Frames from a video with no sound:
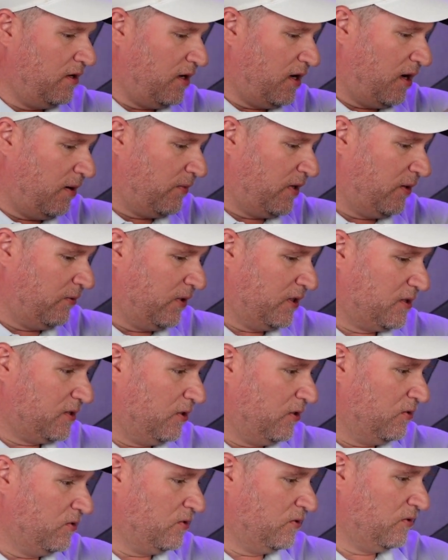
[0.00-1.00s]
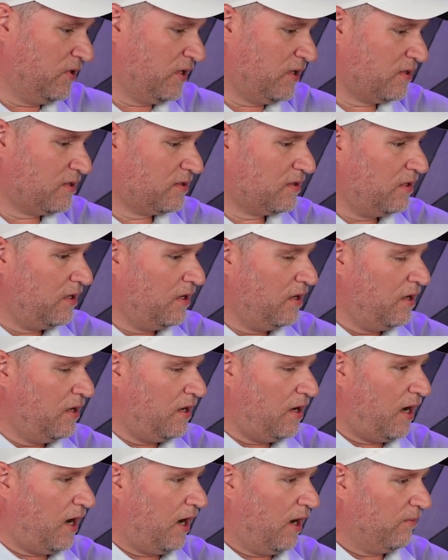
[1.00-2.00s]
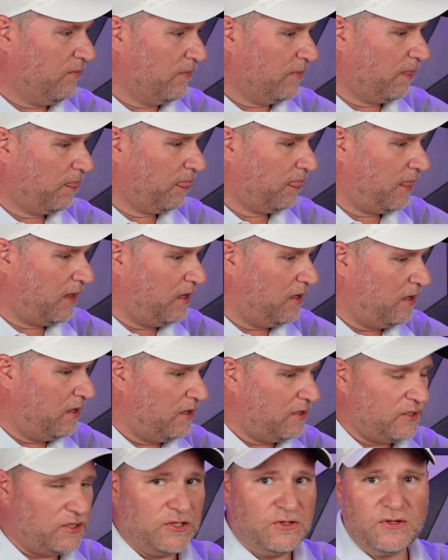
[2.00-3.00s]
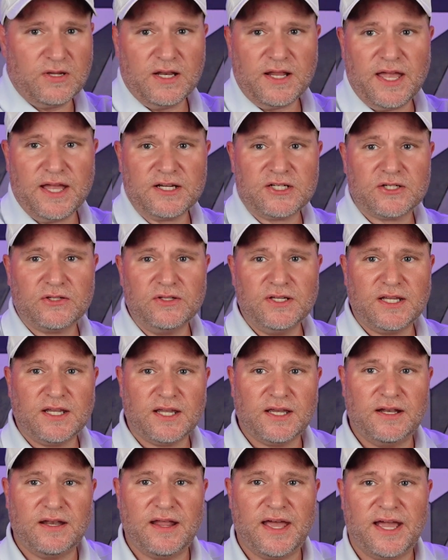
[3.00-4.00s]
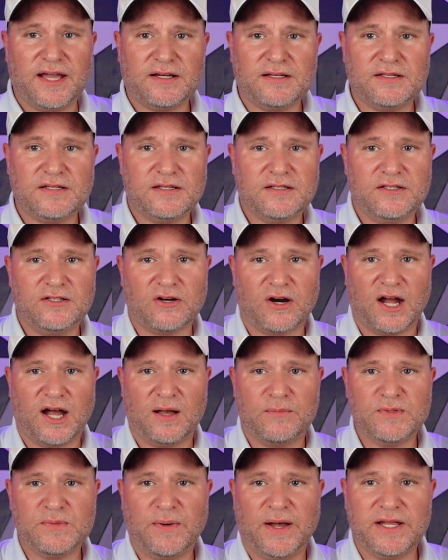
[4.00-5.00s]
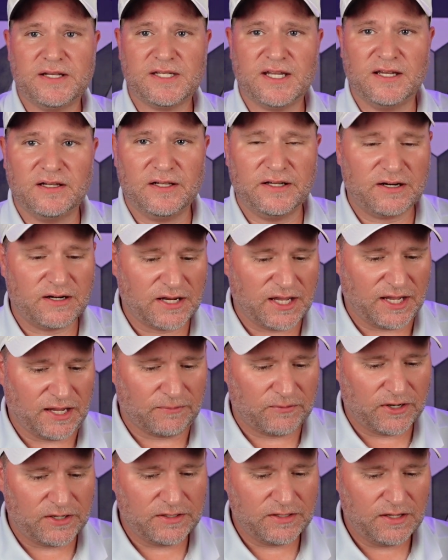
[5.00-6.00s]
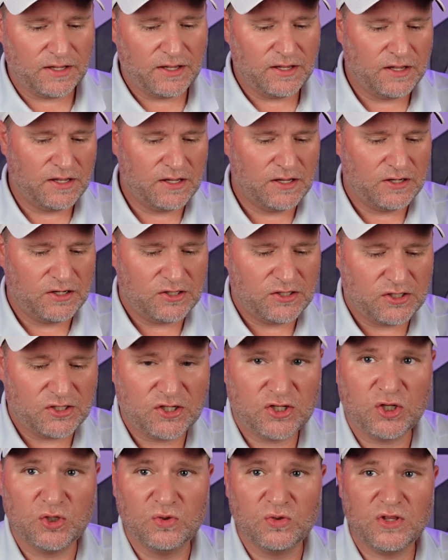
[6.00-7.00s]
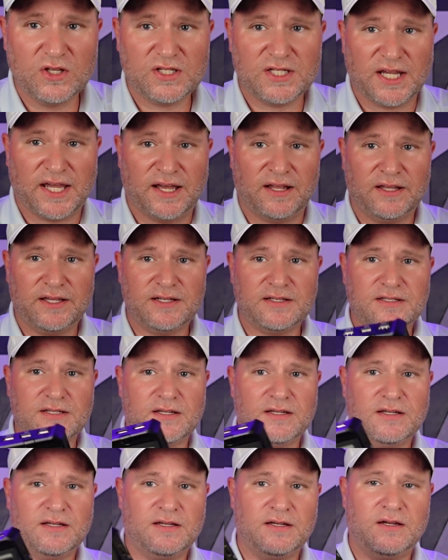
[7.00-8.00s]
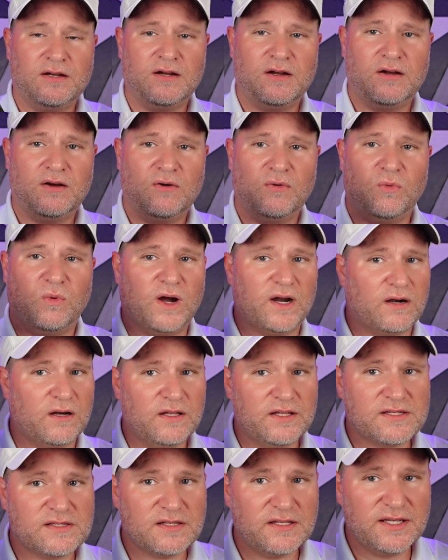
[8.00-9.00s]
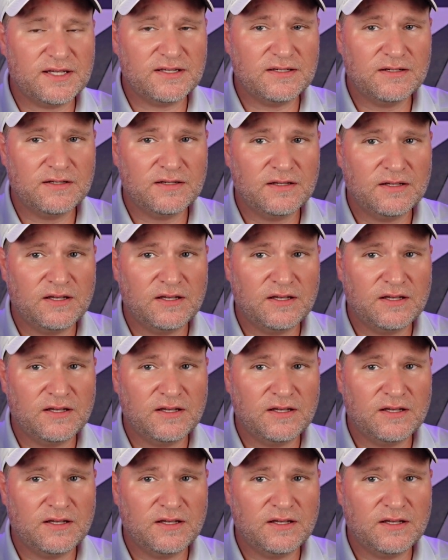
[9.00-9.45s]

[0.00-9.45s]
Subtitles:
I went to go do this. You can actually connect your OBSBOT TailAir camera to the Talent wirelessly